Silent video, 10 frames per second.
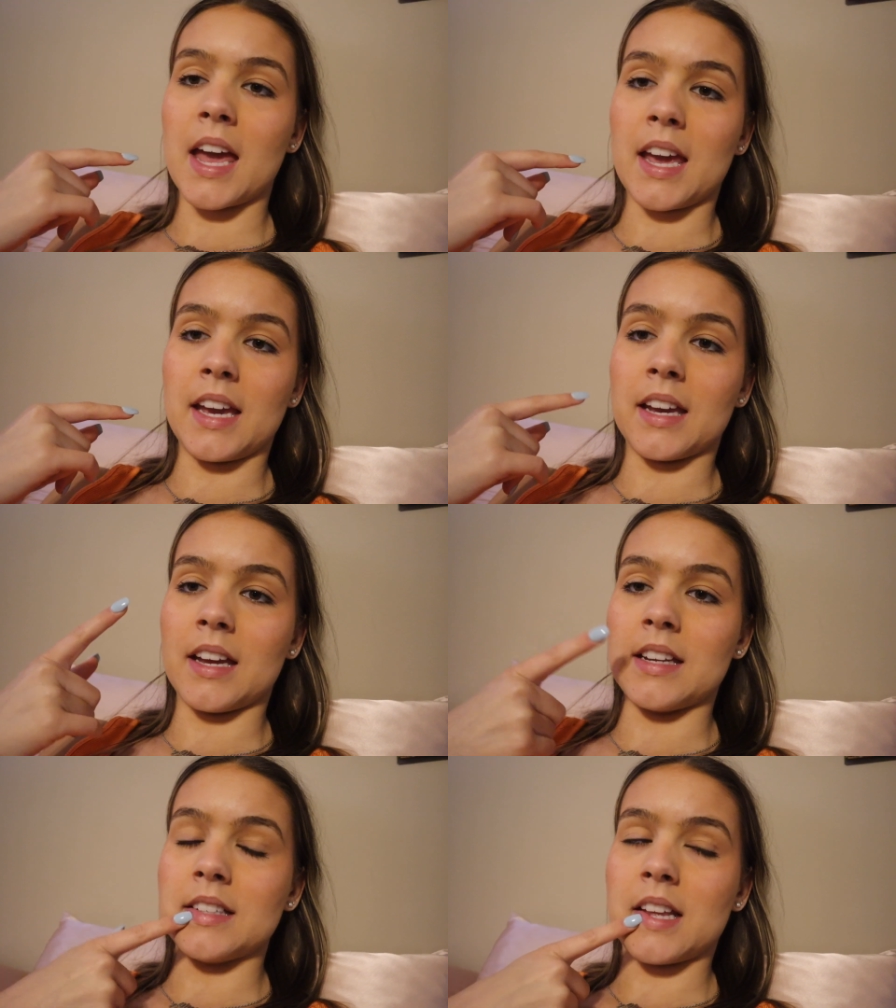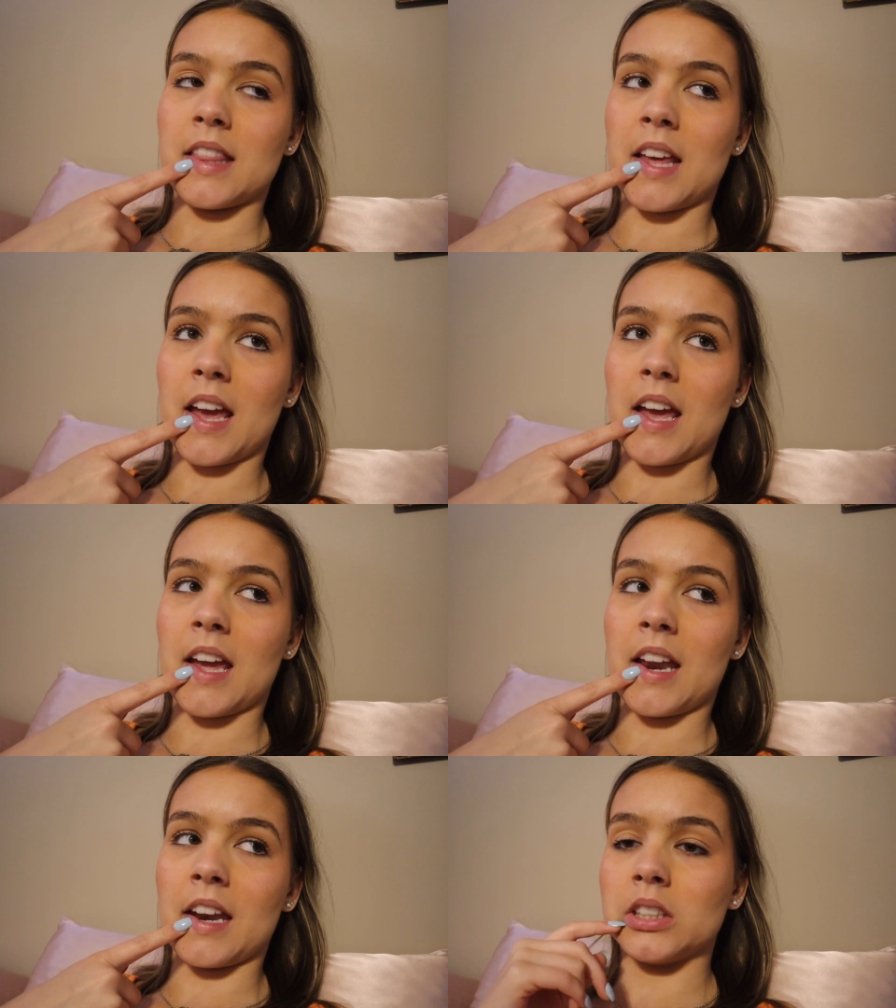and
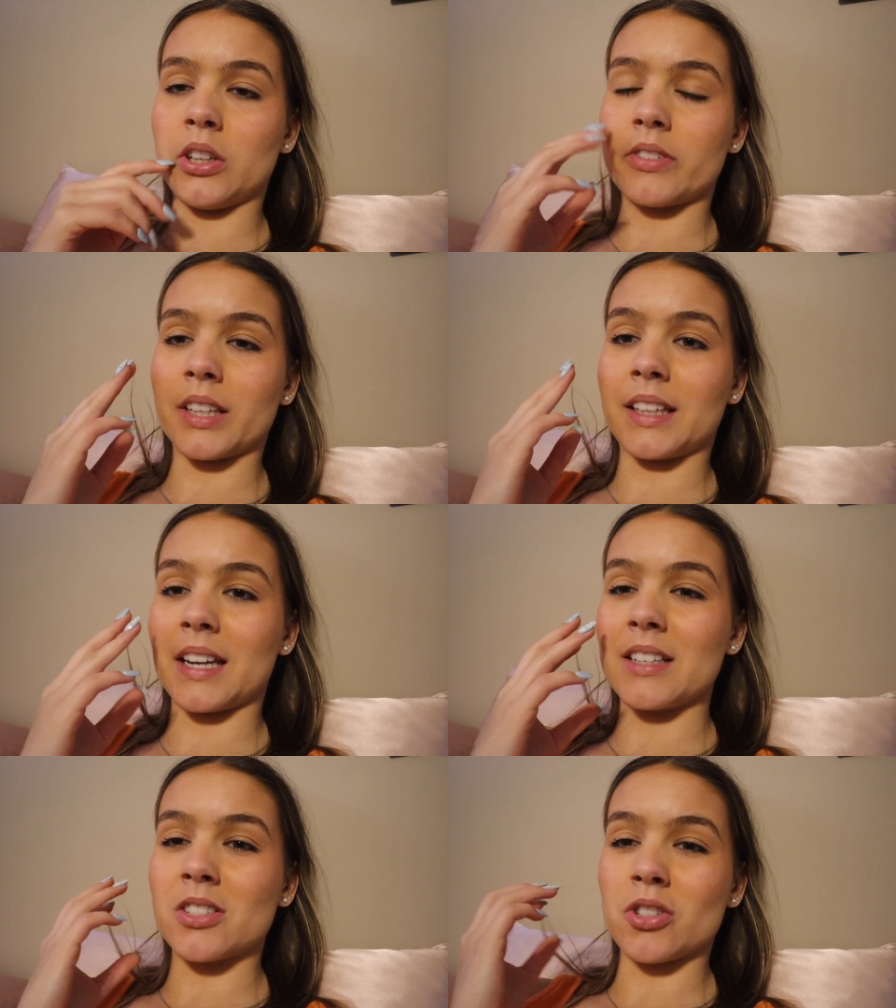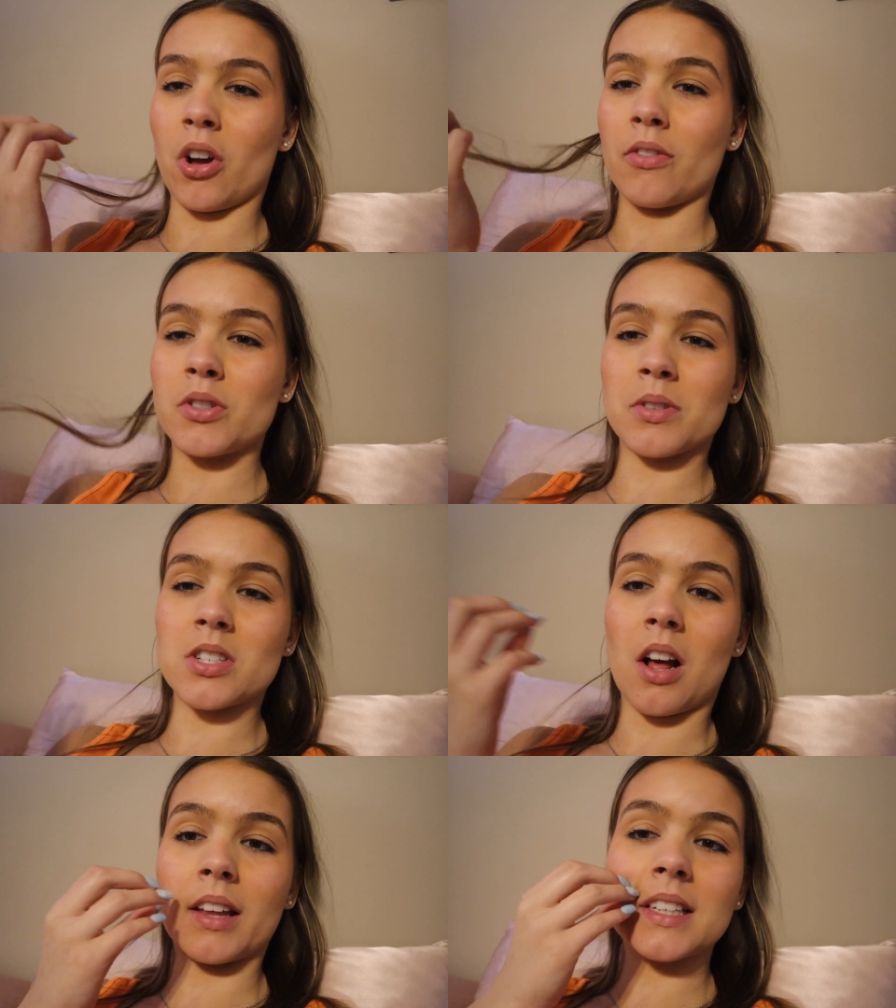then you have to like get it dissolved so
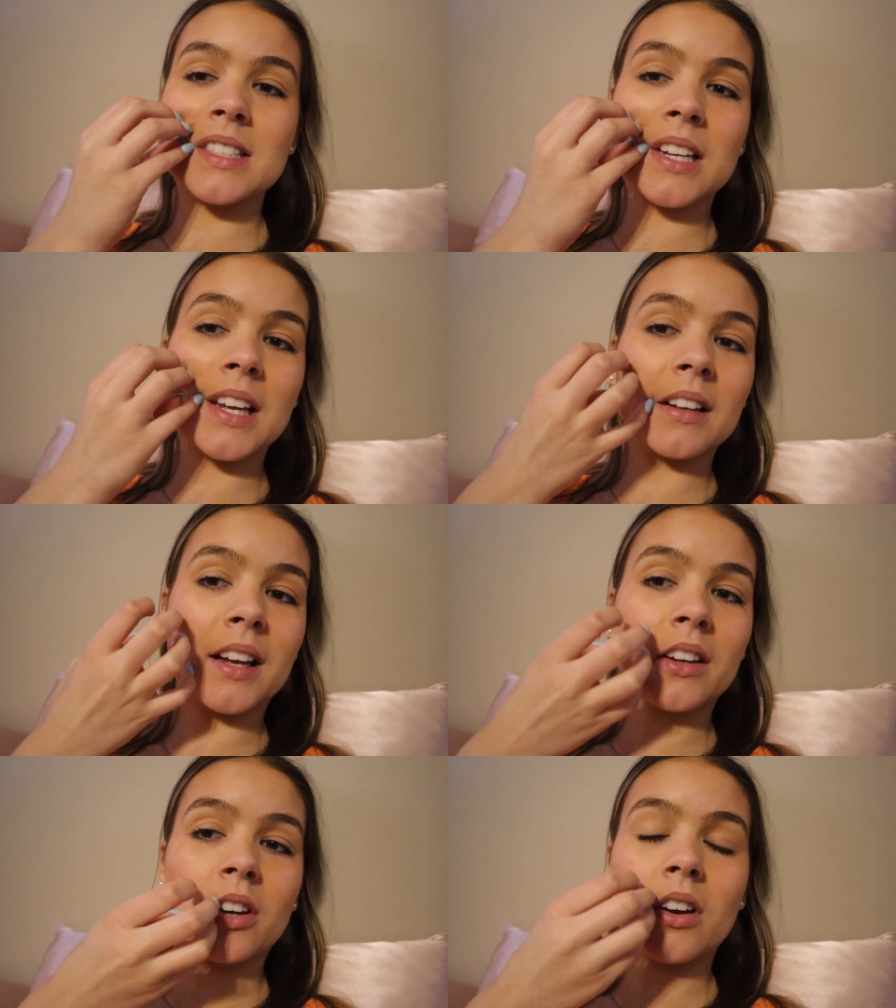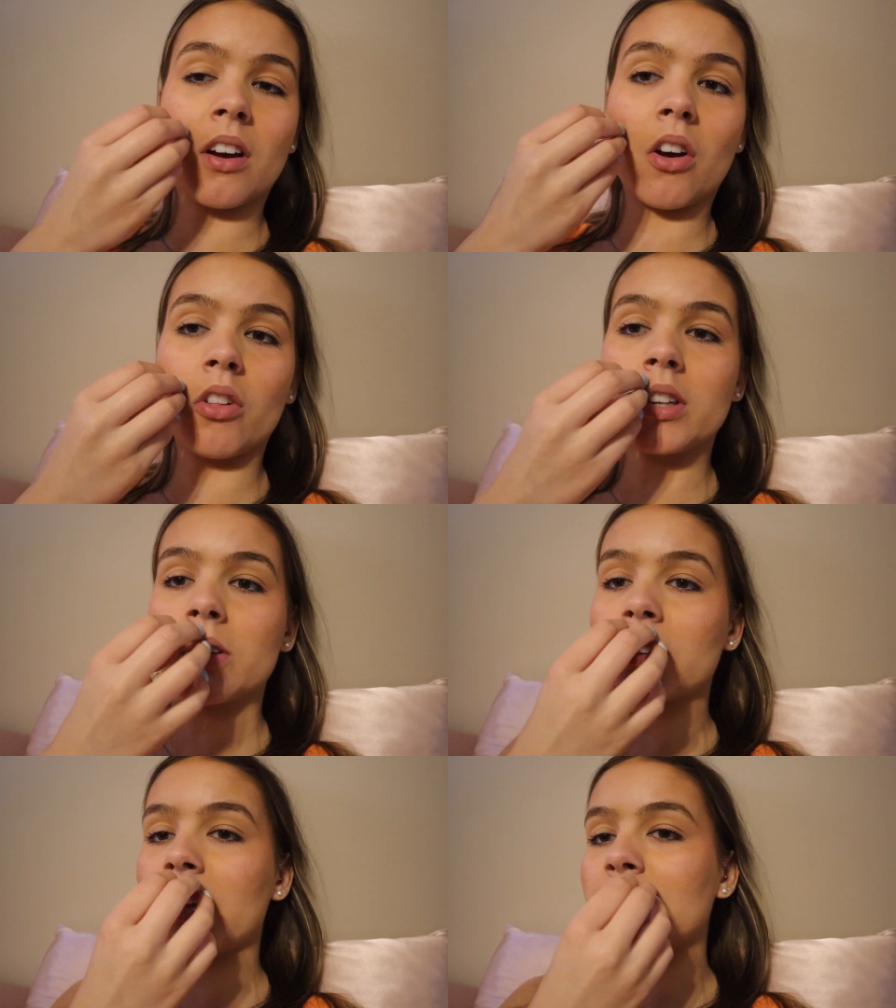it's not like sitting like all in
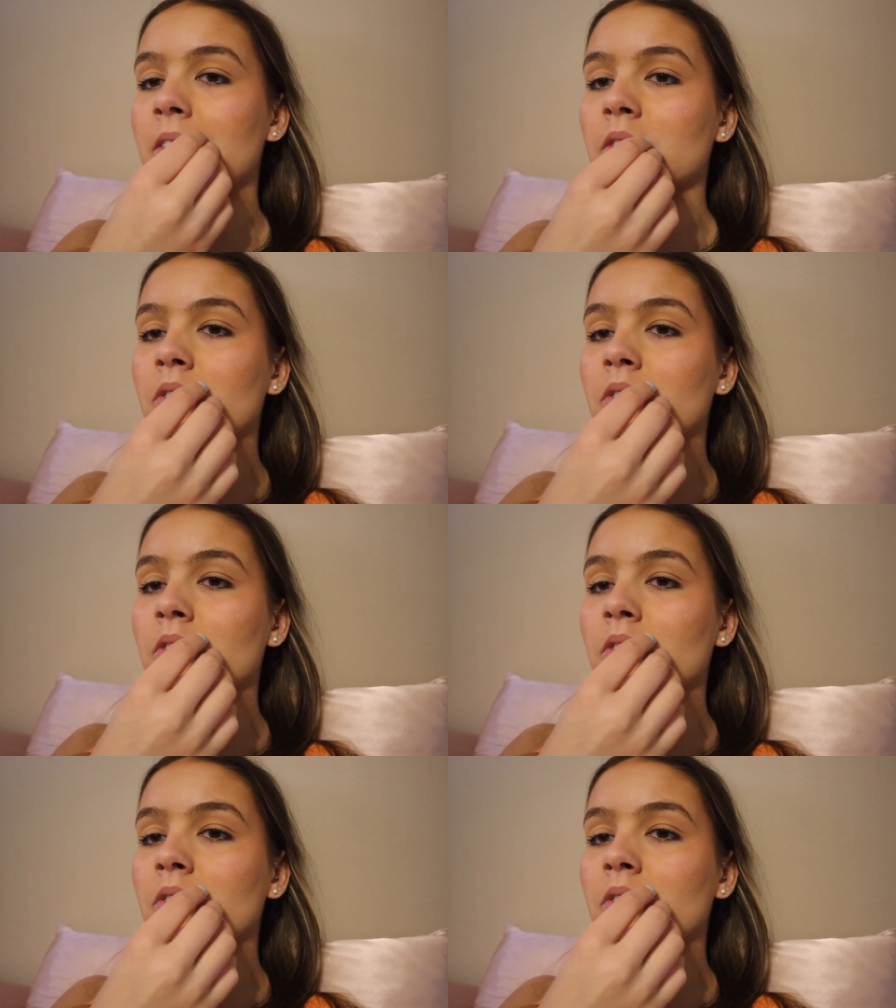your like